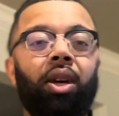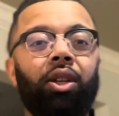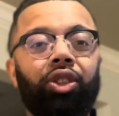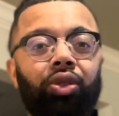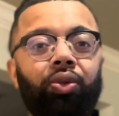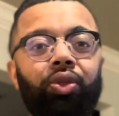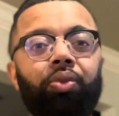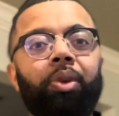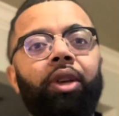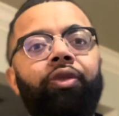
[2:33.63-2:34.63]
too
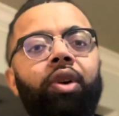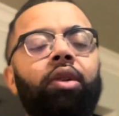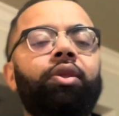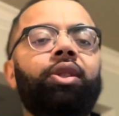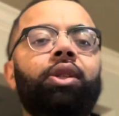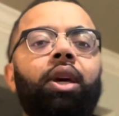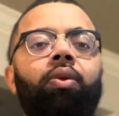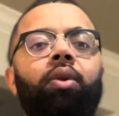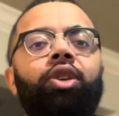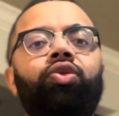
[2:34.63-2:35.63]
many fragrances at
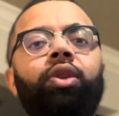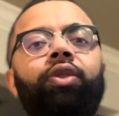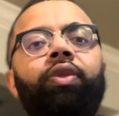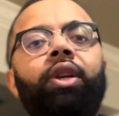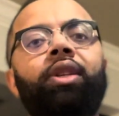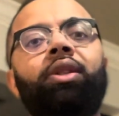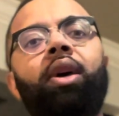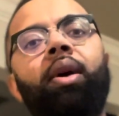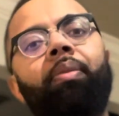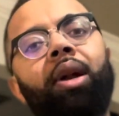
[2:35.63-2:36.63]
Ross Dress for Less,
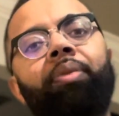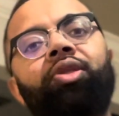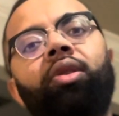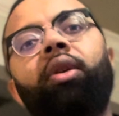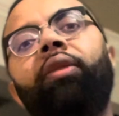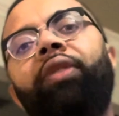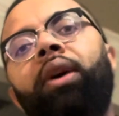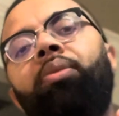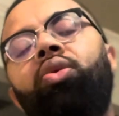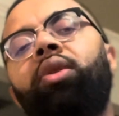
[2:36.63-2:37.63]
but I'm starting to
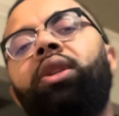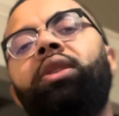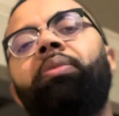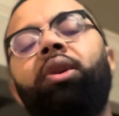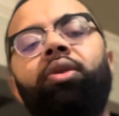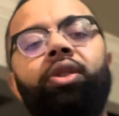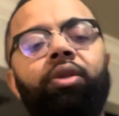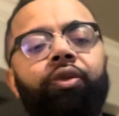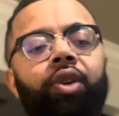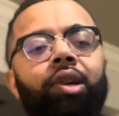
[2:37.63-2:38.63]
find more of these Middle Eastern
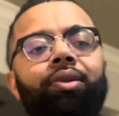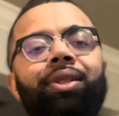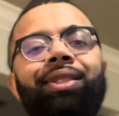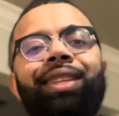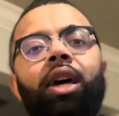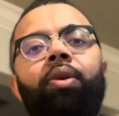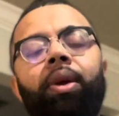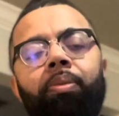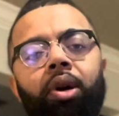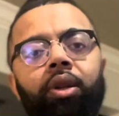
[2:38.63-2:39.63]
fragrances now
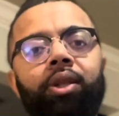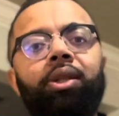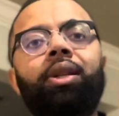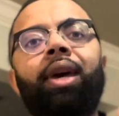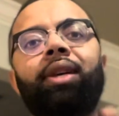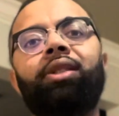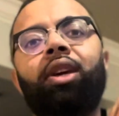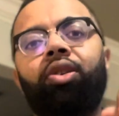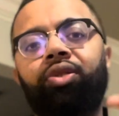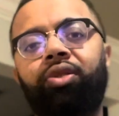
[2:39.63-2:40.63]
at Burlington as they
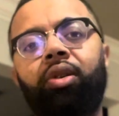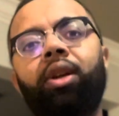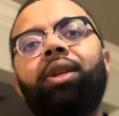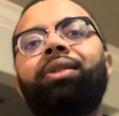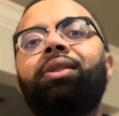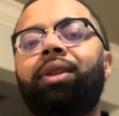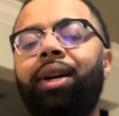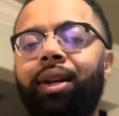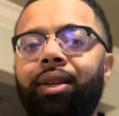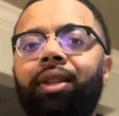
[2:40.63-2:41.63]
are starting to
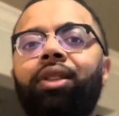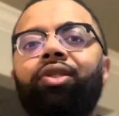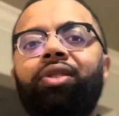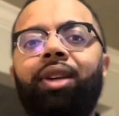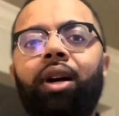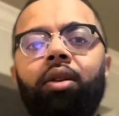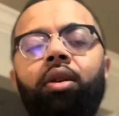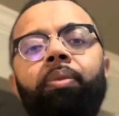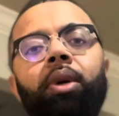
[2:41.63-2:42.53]
kind of get their stock up.